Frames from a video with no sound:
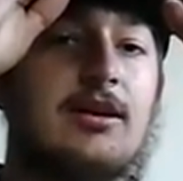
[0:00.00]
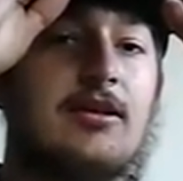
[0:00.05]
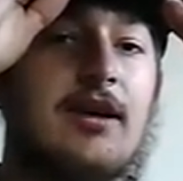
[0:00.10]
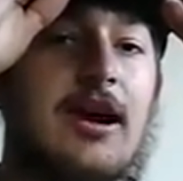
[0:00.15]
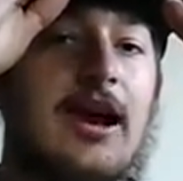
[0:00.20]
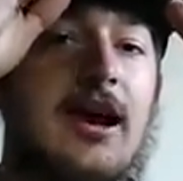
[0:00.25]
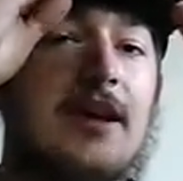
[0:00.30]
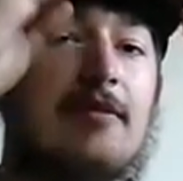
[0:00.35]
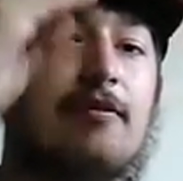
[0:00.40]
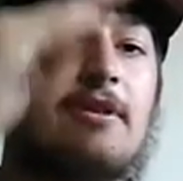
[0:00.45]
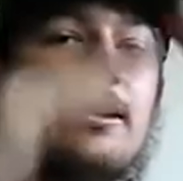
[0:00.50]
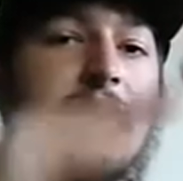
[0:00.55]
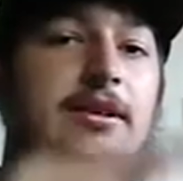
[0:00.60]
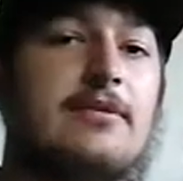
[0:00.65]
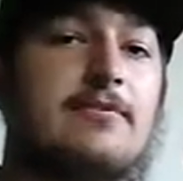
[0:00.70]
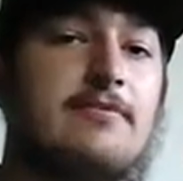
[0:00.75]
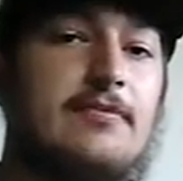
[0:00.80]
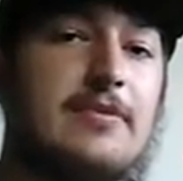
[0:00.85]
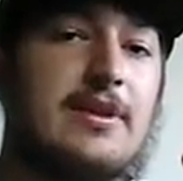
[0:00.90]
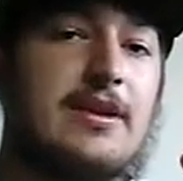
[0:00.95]
have
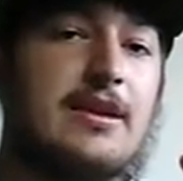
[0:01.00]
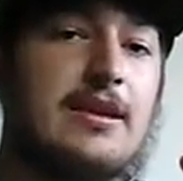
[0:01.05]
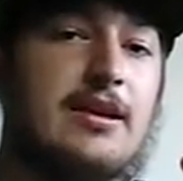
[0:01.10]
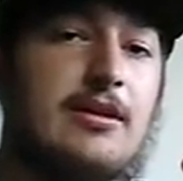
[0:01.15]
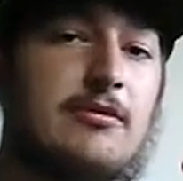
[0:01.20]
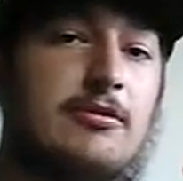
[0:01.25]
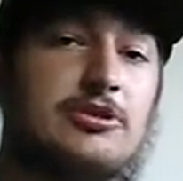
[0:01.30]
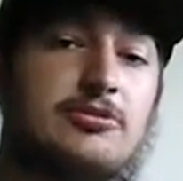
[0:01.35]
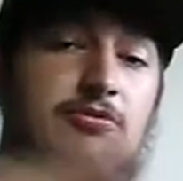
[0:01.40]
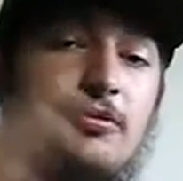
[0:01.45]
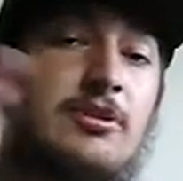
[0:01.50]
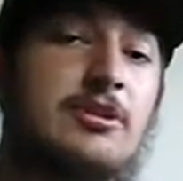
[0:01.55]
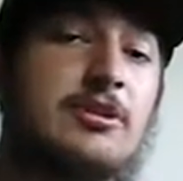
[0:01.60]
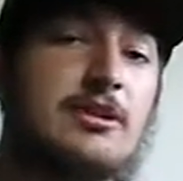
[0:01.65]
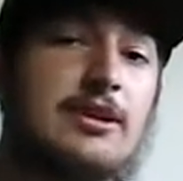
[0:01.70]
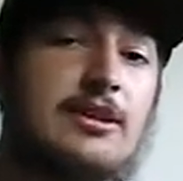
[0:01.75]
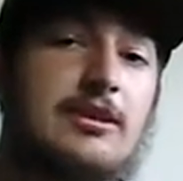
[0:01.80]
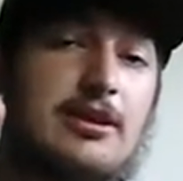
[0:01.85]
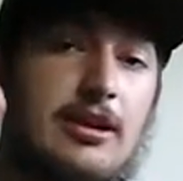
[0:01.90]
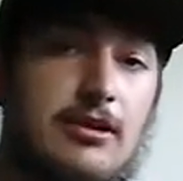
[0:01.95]
which
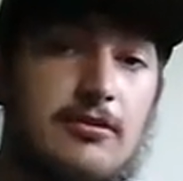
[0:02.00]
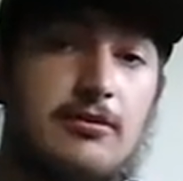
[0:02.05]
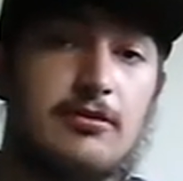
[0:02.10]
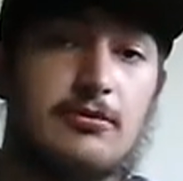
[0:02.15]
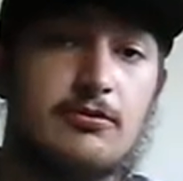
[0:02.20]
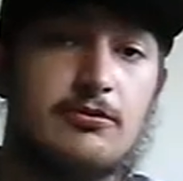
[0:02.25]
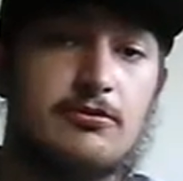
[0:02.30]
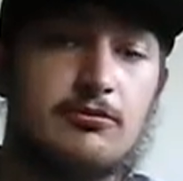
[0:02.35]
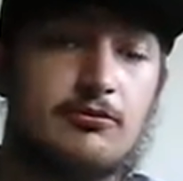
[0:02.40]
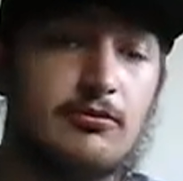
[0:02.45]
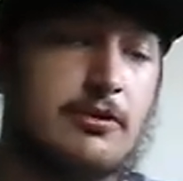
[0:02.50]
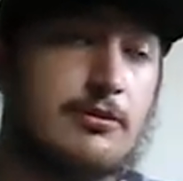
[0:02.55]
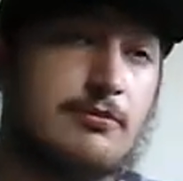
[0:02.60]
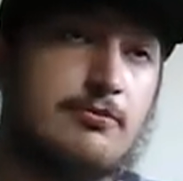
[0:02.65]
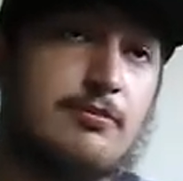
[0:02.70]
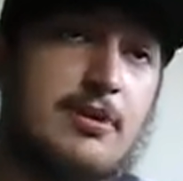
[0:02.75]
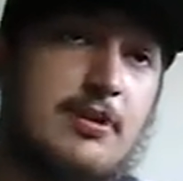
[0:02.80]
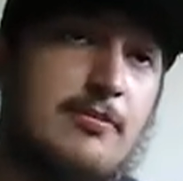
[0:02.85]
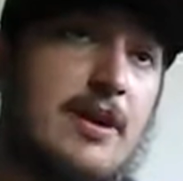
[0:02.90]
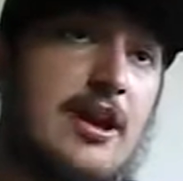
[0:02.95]
really it
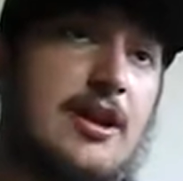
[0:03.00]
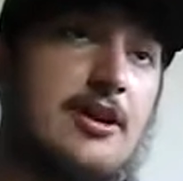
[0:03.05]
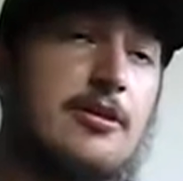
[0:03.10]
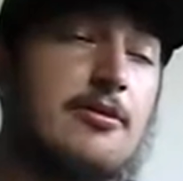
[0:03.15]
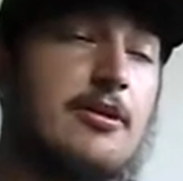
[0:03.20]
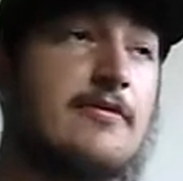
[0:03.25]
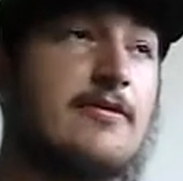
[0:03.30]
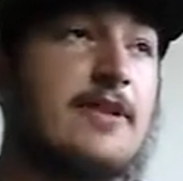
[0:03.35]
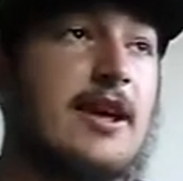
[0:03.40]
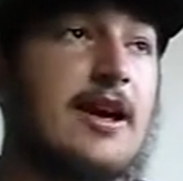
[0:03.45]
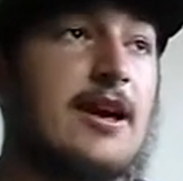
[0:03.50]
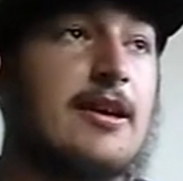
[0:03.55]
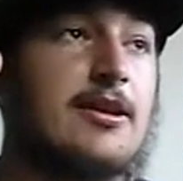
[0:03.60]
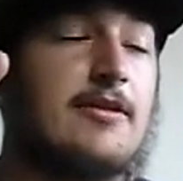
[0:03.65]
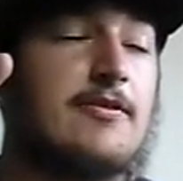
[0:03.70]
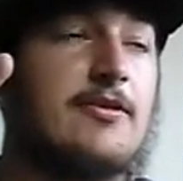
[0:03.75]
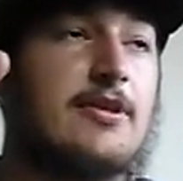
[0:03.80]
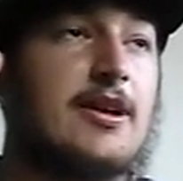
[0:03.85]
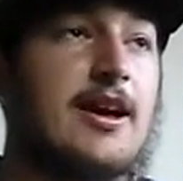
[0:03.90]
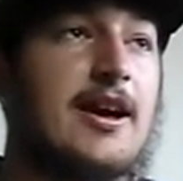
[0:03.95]
would be better with that
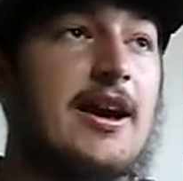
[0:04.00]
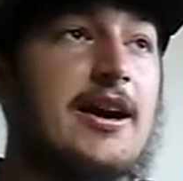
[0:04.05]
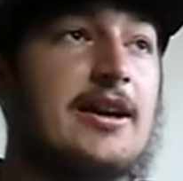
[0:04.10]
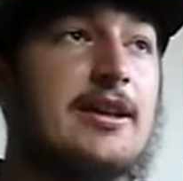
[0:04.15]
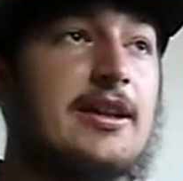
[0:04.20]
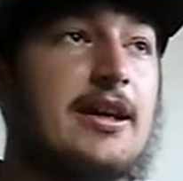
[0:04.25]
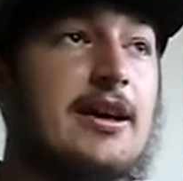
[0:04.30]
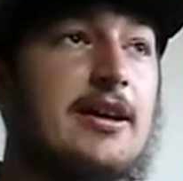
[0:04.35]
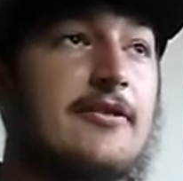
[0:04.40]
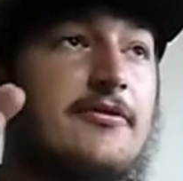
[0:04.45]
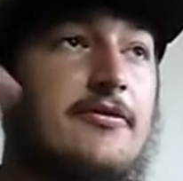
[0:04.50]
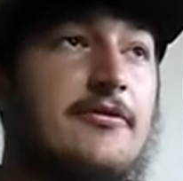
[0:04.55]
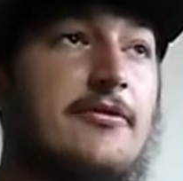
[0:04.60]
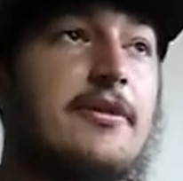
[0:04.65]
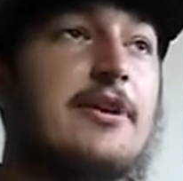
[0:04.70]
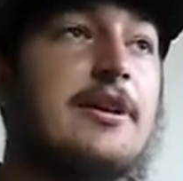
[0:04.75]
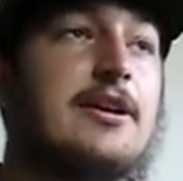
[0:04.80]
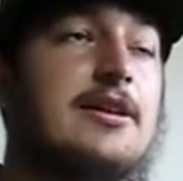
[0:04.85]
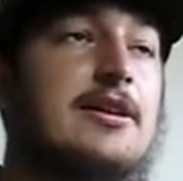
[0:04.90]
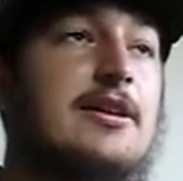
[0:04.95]
if you had
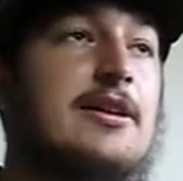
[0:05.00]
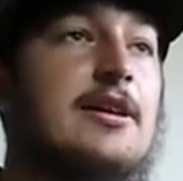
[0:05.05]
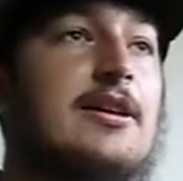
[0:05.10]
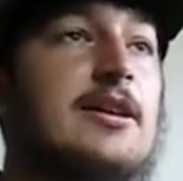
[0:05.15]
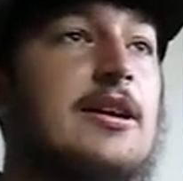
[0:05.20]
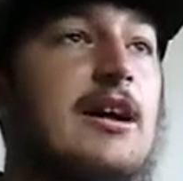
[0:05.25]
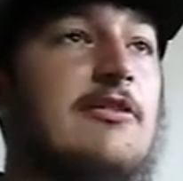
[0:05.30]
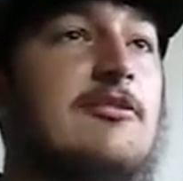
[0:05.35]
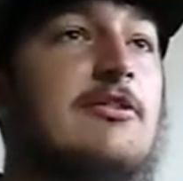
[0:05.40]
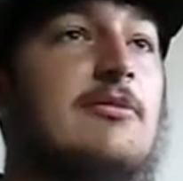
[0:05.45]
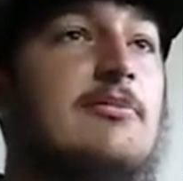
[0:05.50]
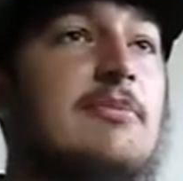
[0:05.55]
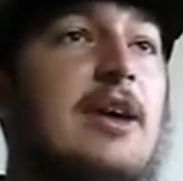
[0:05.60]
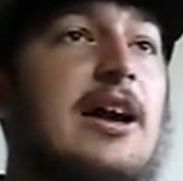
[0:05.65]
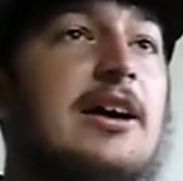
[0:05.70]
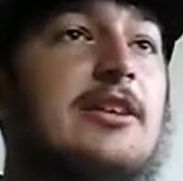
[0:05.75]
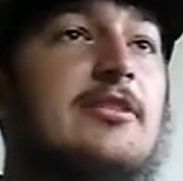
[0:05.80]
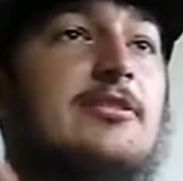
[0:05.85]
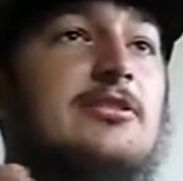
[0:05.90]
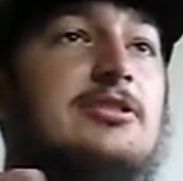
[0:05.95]
3 of the
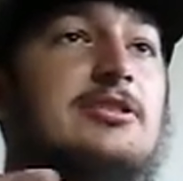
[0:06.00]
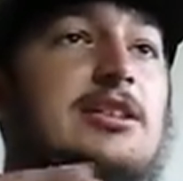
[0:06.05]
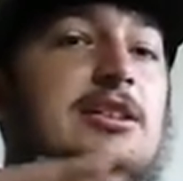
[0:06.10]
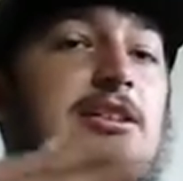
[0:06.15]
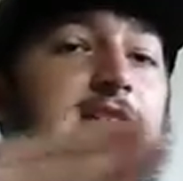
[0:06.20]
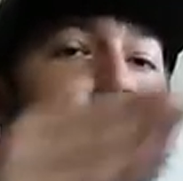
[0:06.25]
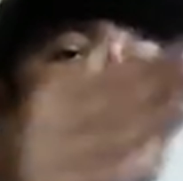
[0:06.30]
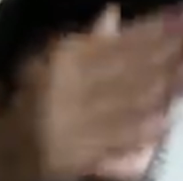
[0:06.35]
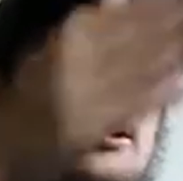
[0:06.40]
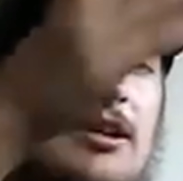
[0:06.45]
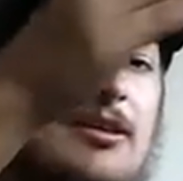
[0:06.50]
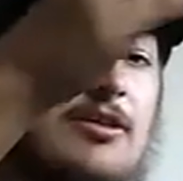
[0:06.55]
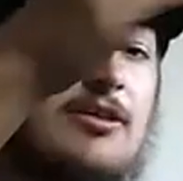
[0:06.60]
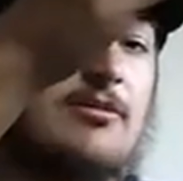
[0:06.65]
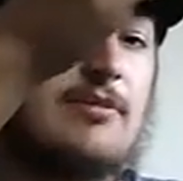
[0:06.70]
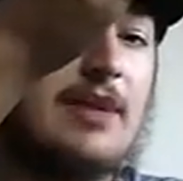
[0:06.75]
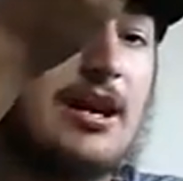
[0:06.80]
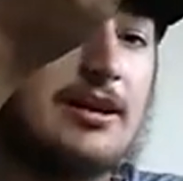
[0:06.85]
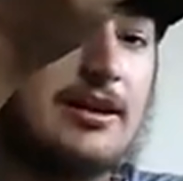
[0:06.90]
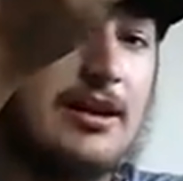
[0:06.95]
panels. Then you
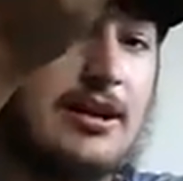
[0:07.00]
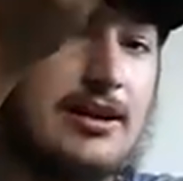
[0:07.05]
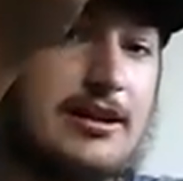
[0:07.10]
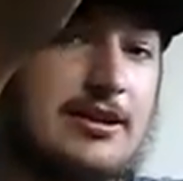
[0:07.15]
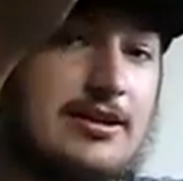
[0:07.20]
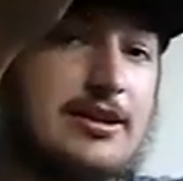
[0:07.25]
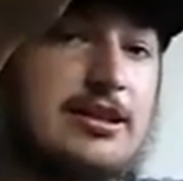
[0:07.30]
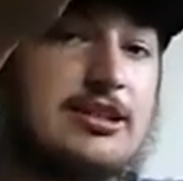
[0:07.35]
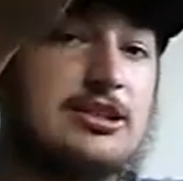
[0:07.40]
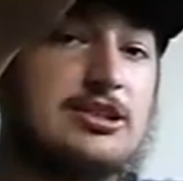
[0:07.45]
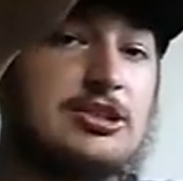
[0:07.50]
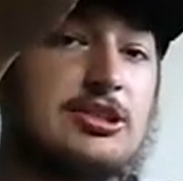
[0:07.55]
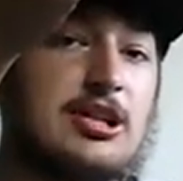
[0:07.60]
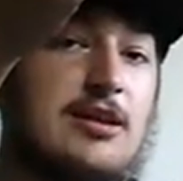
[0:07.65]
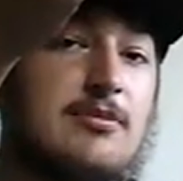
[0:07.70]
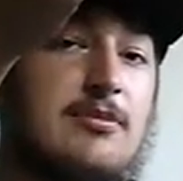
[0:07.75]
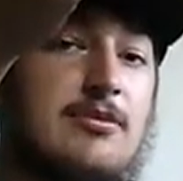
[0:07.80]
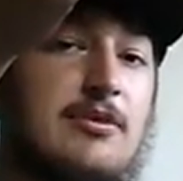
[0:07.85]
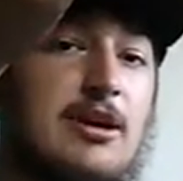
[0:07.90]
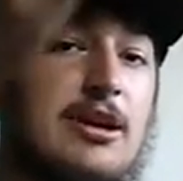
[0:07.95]
can make like this
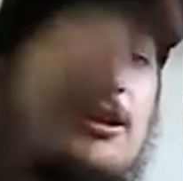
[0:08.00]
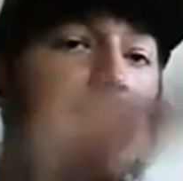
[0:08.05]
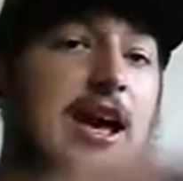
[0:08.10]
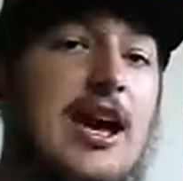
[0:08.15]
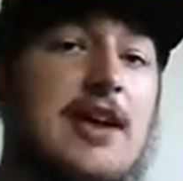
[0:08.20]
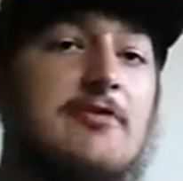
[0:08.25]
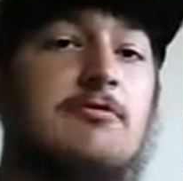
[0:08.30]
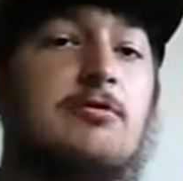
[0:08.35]
shape, and you have